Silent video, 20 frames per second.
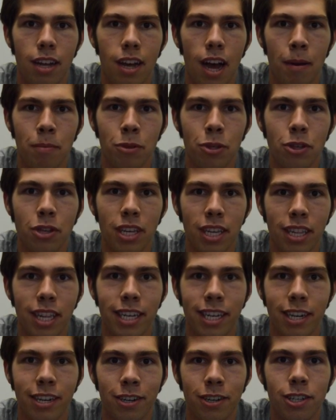I'm looking
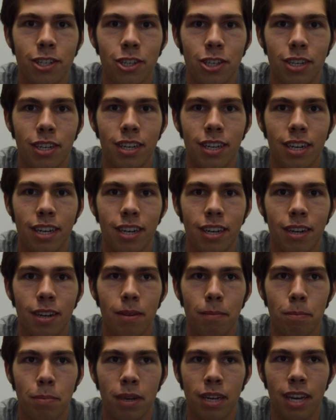like a Christian,
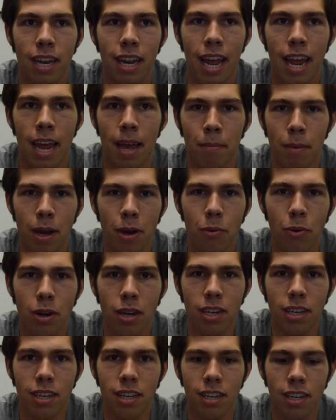but am I
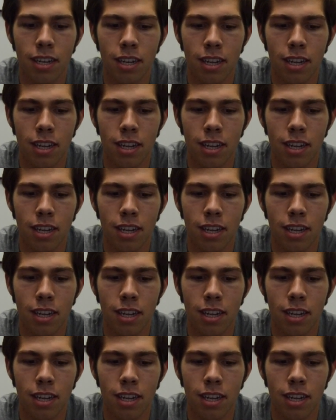one?